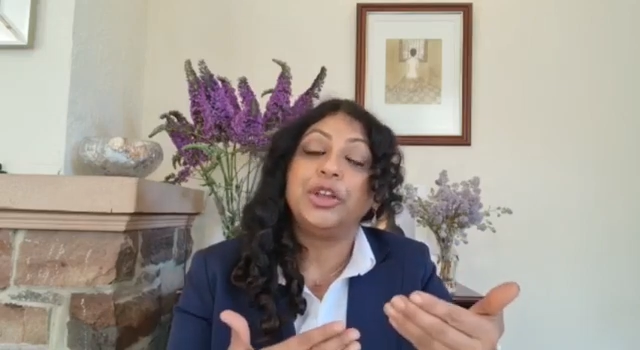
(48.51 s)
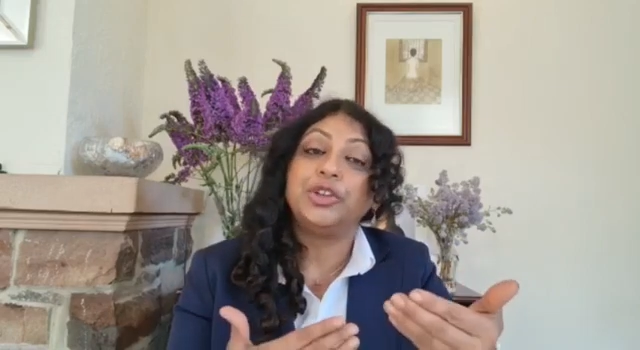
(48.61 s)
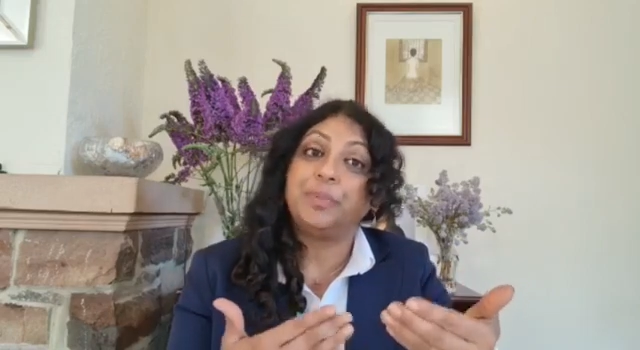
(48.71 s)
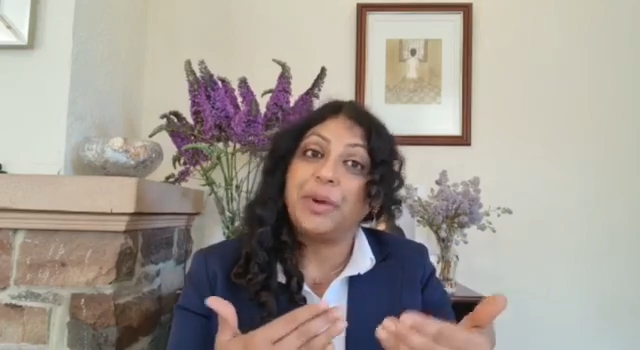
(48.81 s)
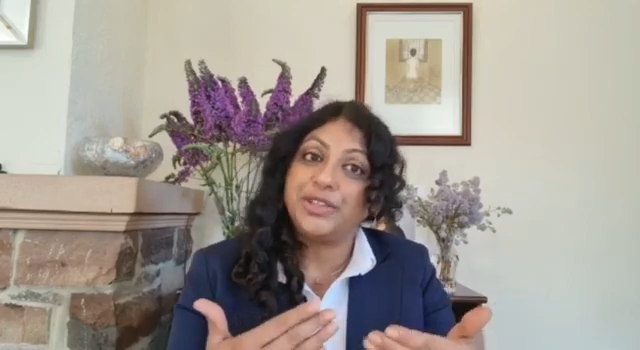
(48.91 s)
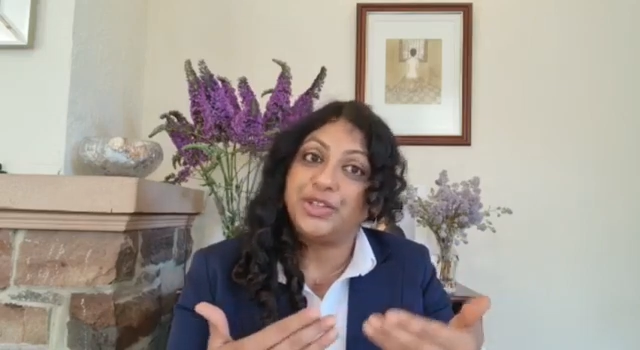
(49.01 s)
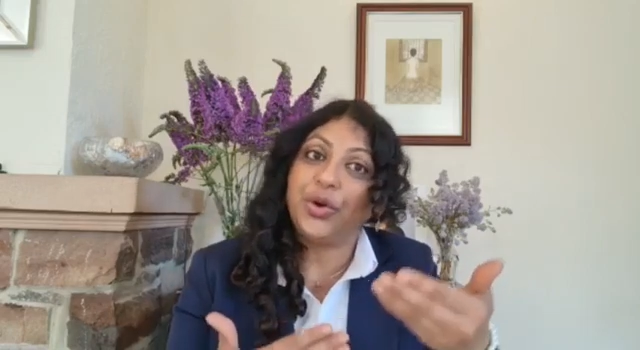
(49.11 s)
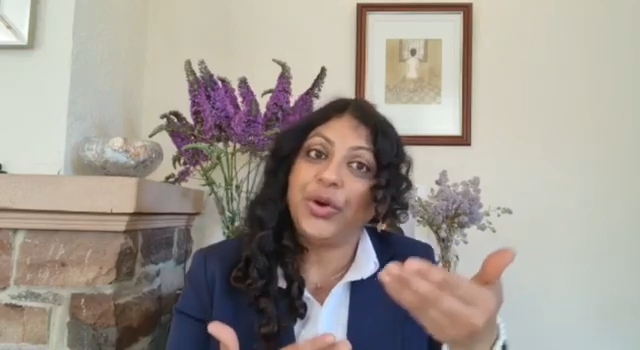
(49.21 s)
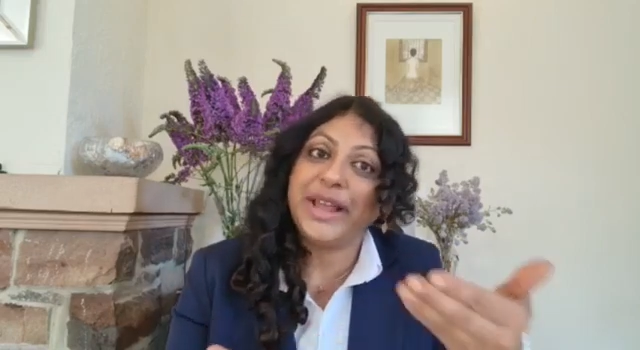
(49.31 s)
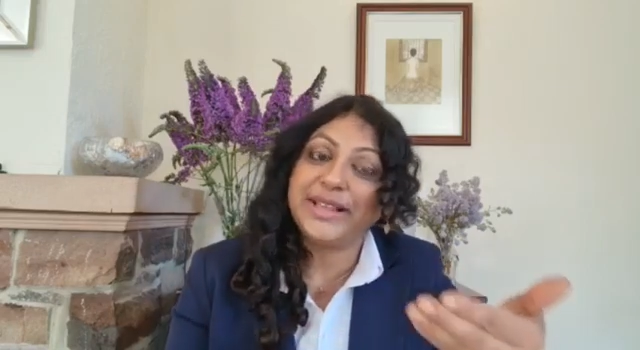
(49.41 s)
to pass
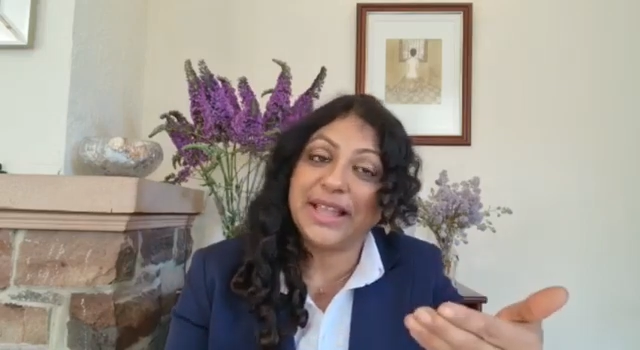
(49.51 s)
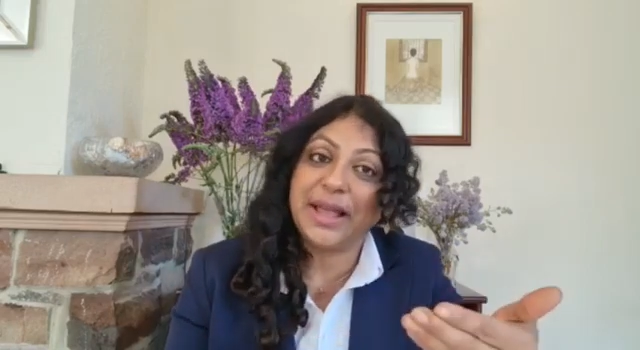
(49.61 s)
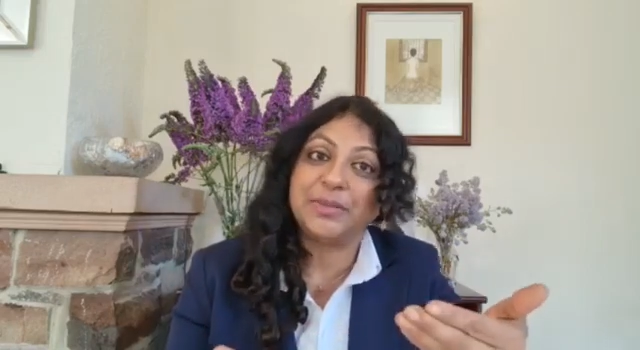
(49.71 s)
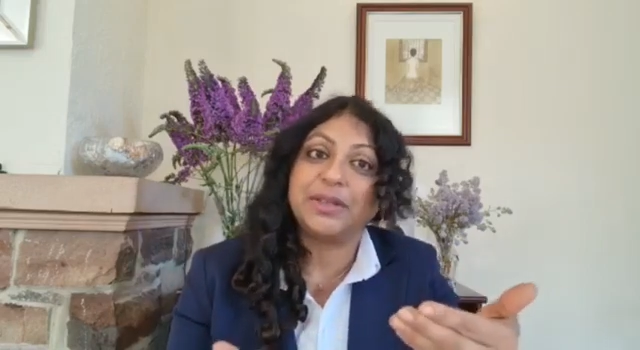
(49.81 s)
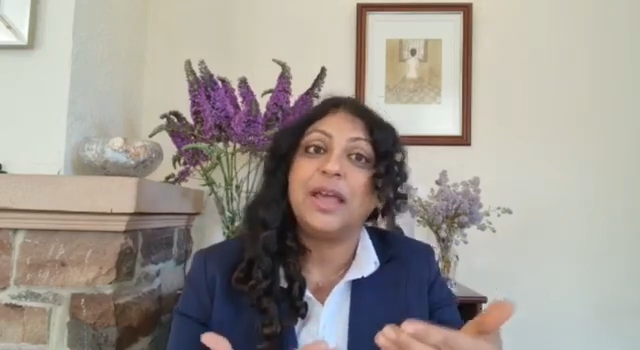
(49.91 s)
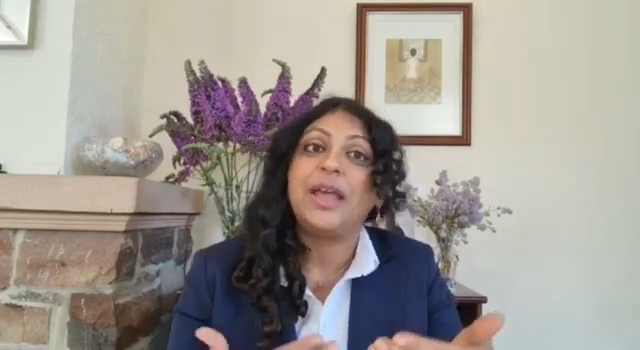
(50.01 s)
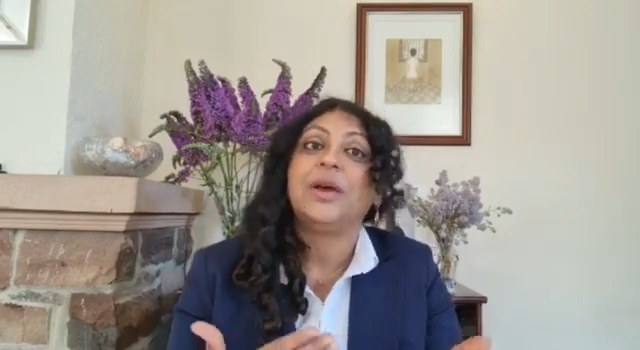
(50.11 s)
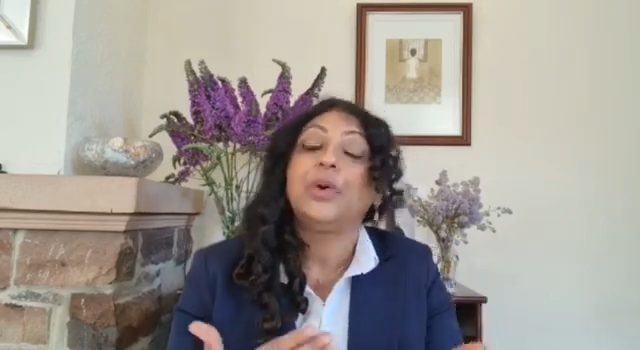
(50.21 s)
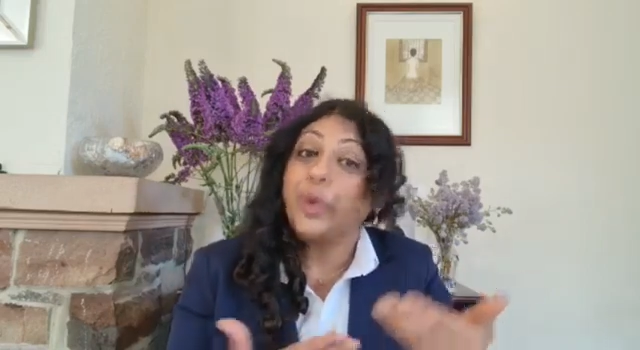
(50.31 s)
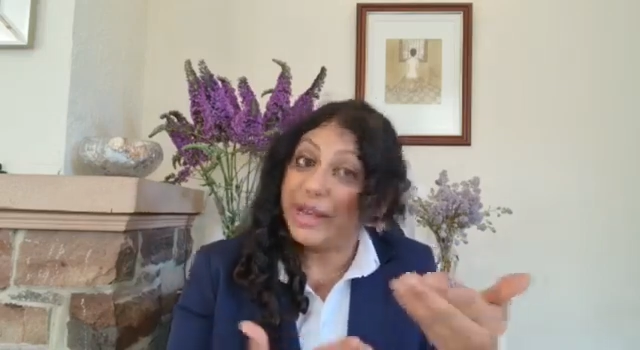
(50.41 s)
your exams
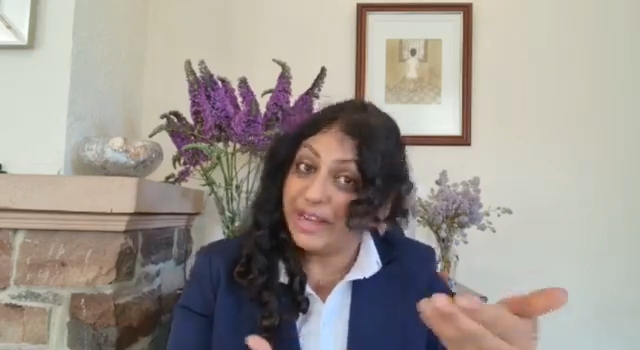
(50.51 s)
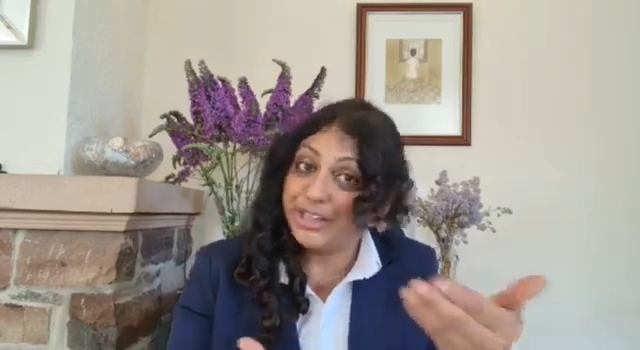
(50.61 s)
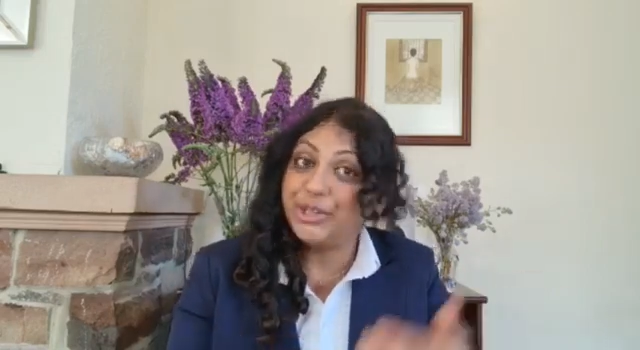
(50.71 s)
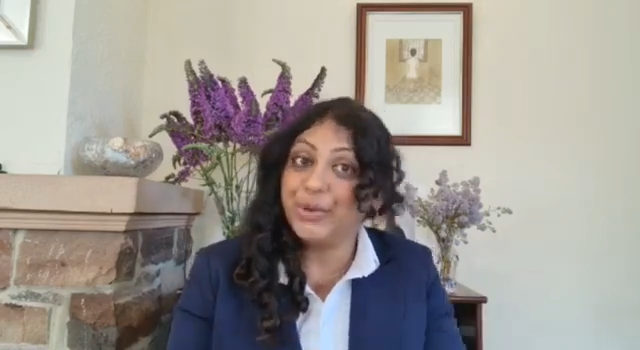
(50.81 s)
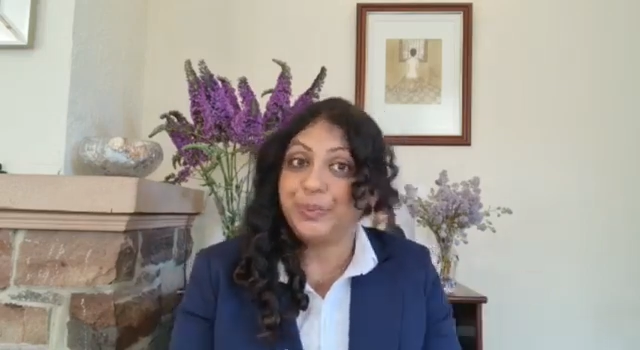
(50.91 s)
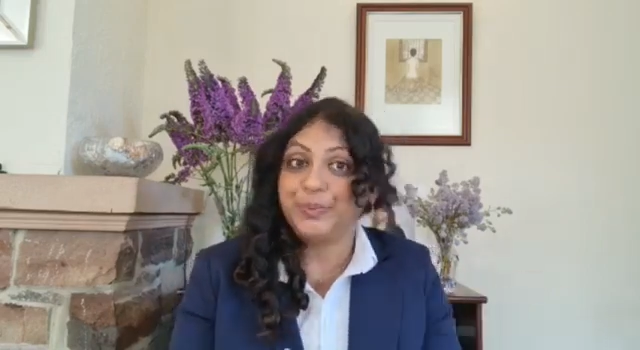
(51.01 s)
quickly too.